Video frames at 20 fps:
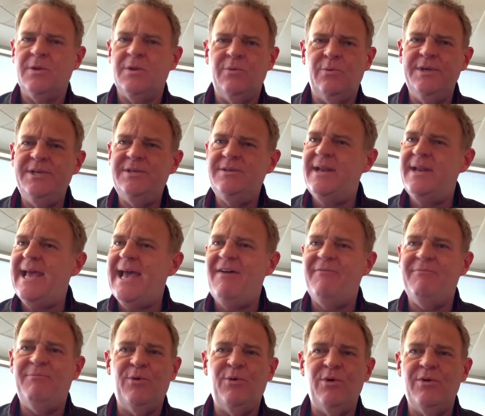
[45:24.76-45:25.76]
We should
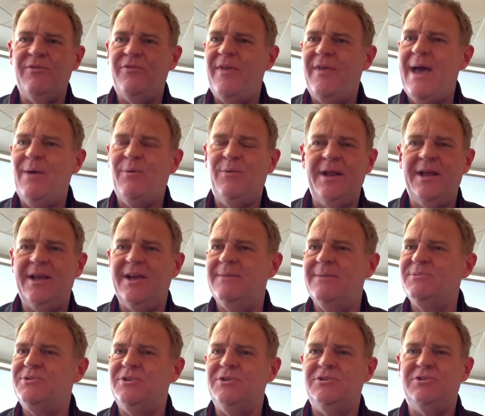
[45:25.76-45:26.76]
have more of that when it
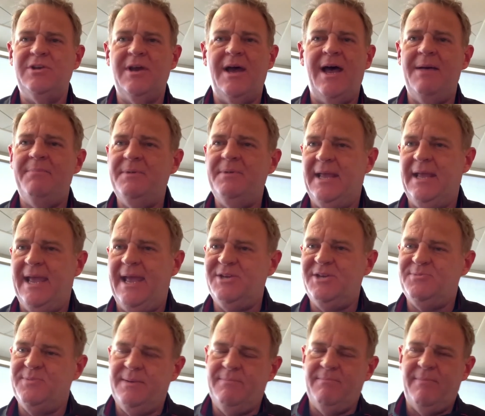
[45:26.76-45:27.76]
comes to job
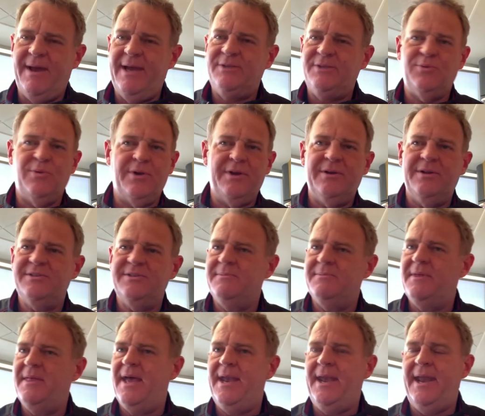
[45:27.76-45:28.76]
engagement. Mike's working on some
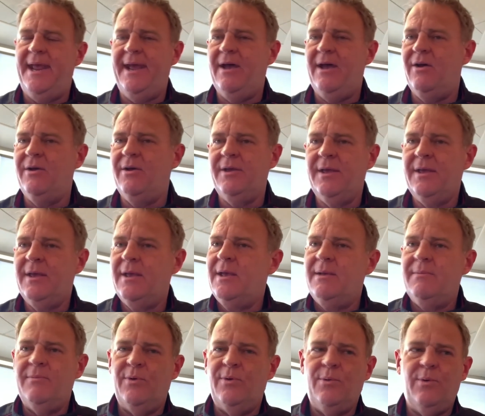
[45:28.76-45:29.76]
of that now.
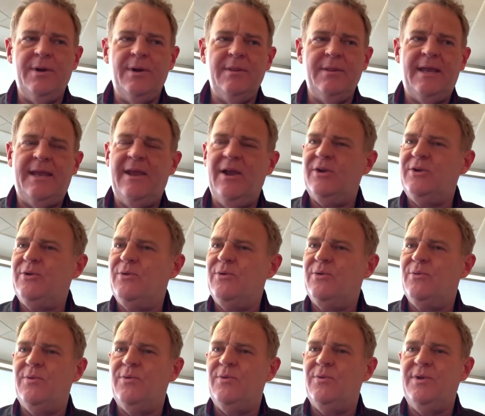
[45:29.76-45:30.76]
What are the
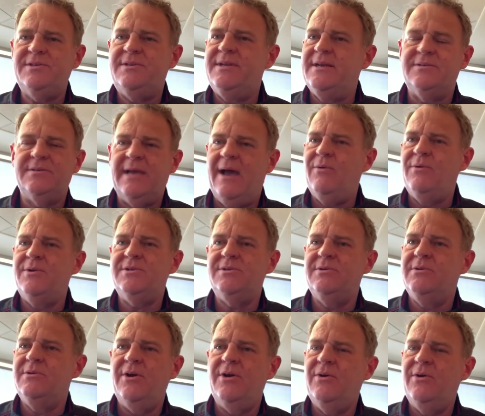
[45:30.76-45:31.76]
characteristics? How would you
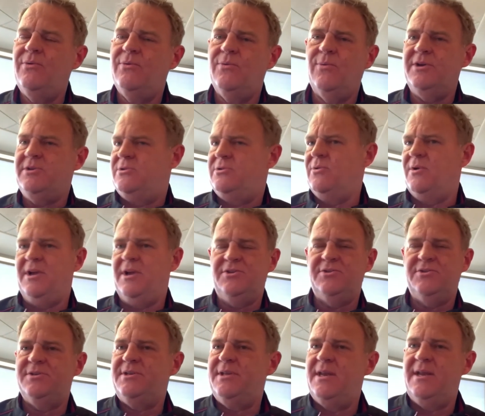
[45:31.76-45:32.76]
know what you're
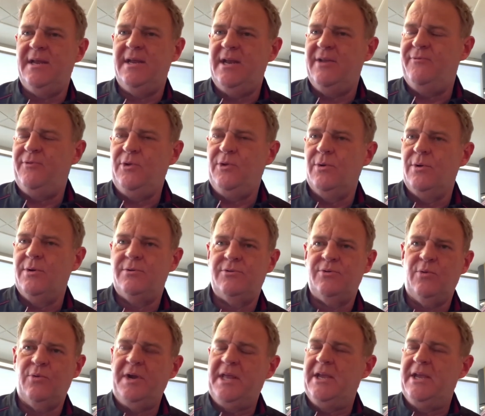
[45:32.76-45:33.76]
interested in if you were
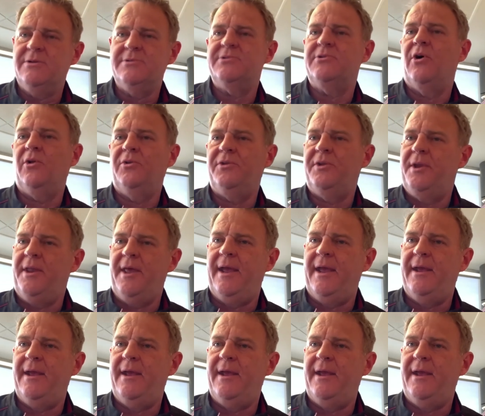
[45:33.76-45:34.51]
20 years old today?